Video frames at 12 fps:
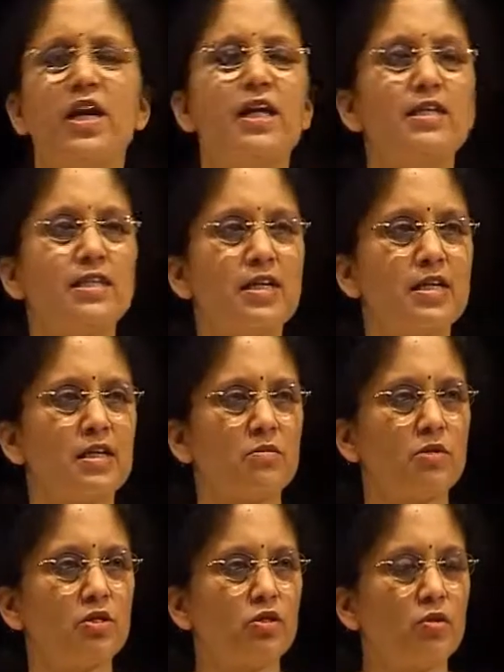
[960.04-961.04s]
else that he
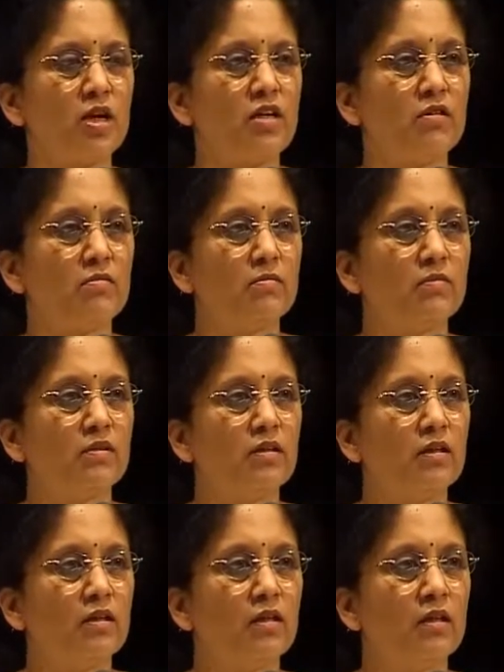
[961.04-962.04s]
was doing,
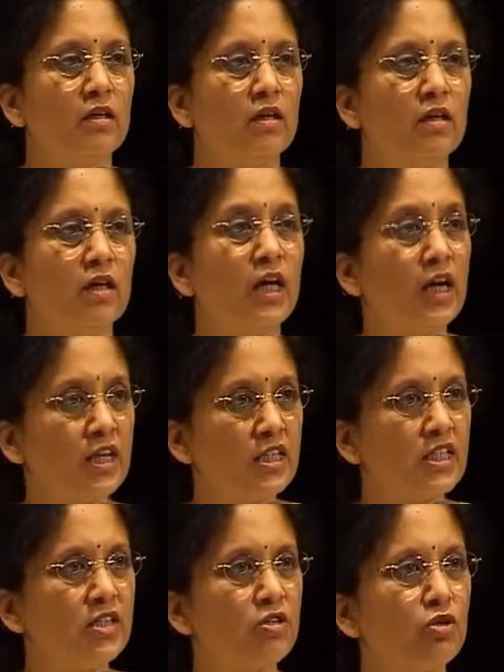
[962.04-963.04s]
he
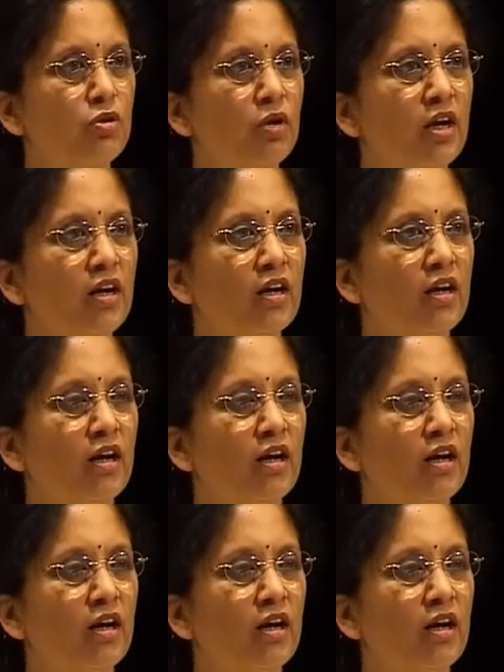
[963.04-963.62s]
continued doing.